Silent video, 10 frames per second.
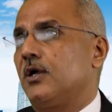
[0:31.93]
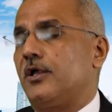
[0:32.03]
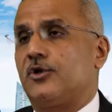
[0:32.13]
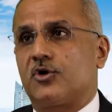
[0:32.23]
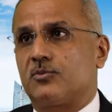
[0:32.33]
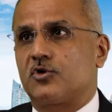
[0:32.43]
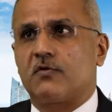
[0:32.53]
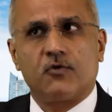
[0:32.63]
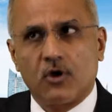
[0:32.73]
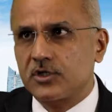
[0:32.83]
in terms
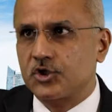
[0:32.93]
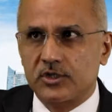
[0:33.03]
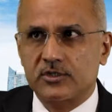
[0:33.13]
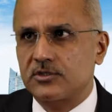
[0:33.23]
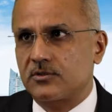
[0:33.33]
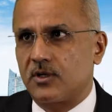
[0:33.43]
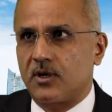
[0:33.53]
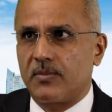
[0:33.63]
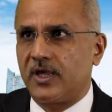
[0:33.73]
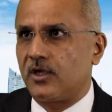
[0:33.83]
of not just
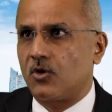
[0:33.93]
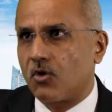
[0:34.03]
making